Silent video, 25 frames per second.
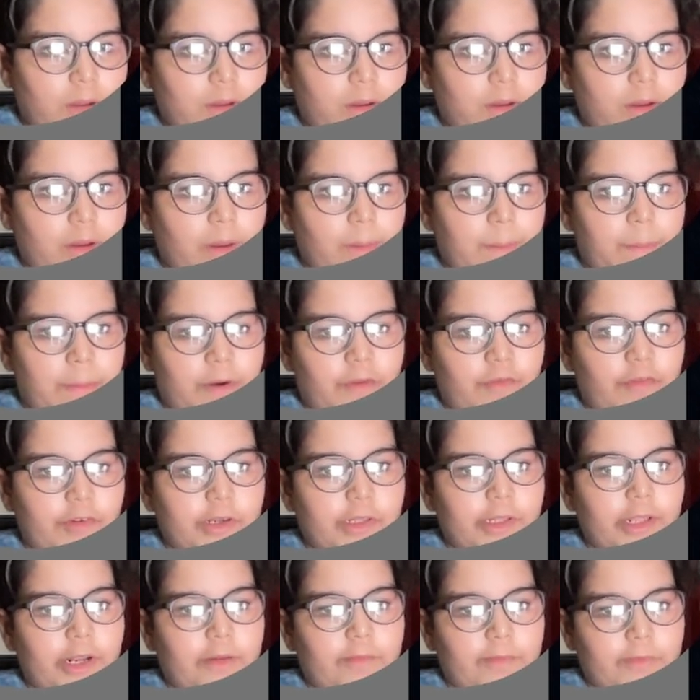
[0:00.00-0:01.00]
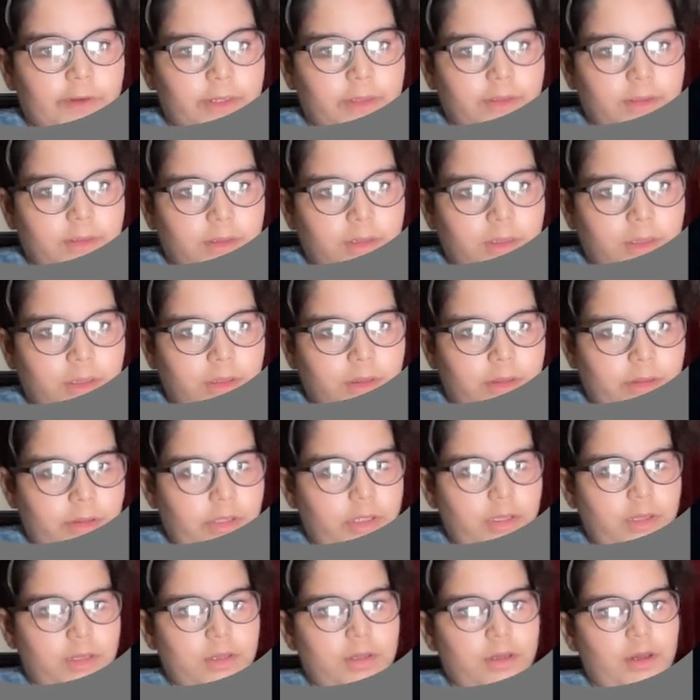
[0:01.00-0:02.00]
I prefer that one.
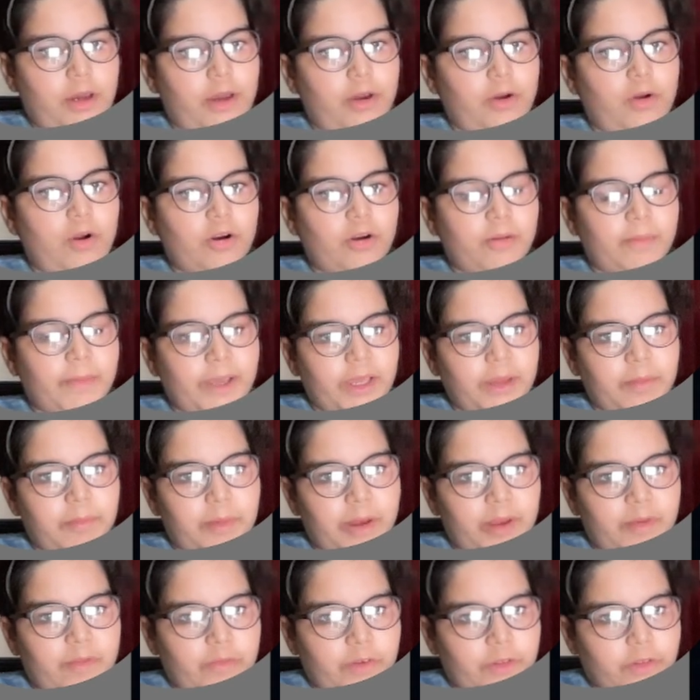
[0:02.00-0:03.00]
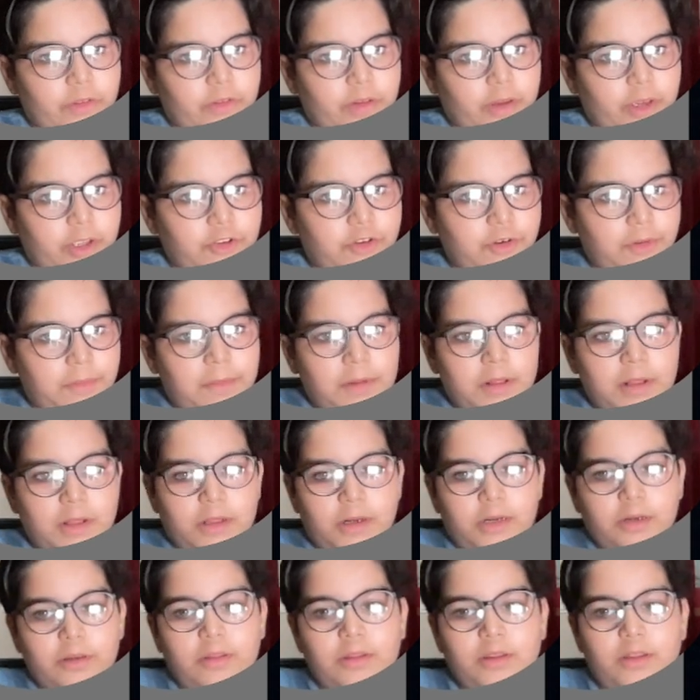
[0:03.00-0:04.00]
See, I got my first HTML
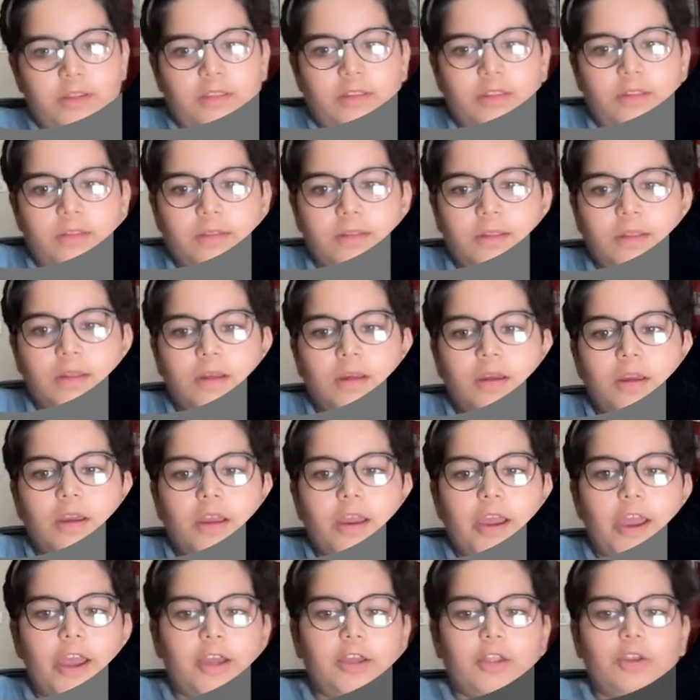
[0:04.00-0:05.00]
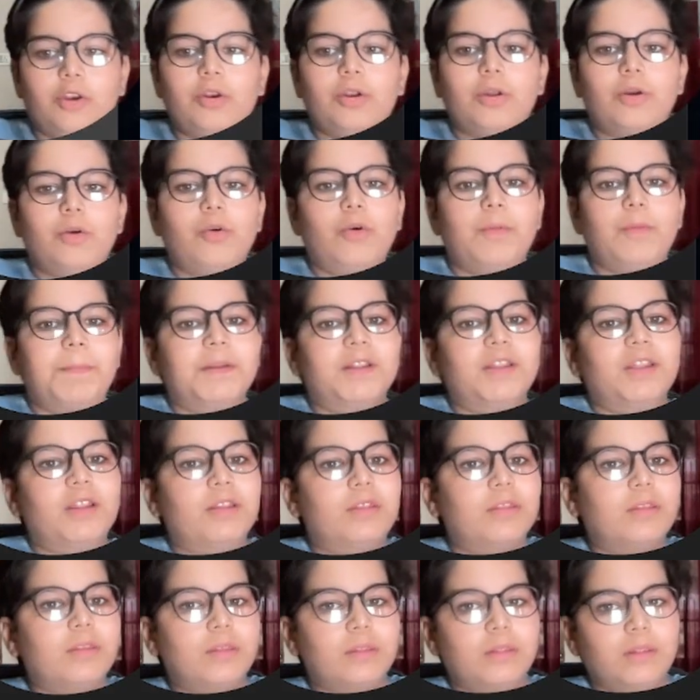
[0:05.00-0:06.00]
and CSS. I can open
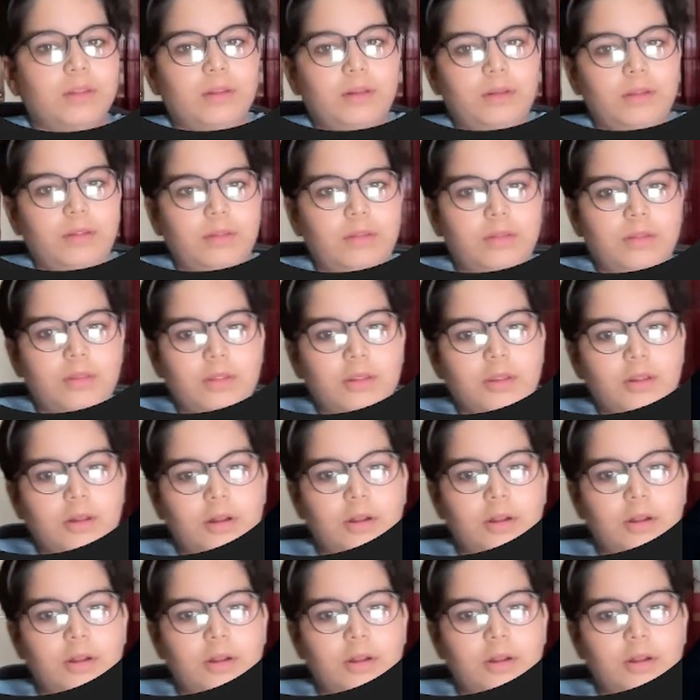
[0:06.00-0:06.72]
this in this.